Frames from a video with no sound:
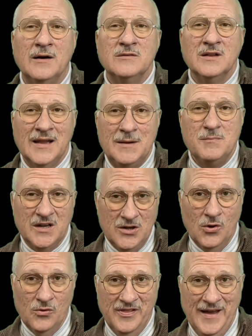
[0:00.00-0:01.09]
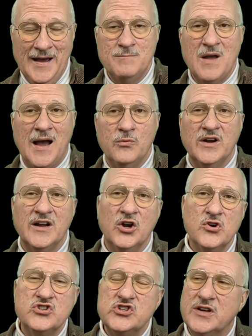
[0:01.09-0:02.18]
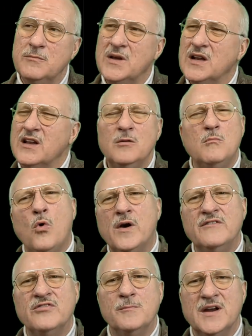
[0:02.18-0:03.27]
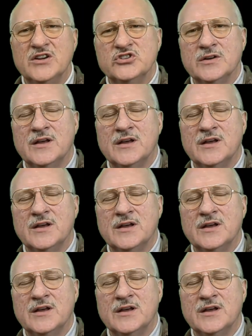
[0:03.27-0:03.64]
let me know that, I would encourage you to give me a little more information.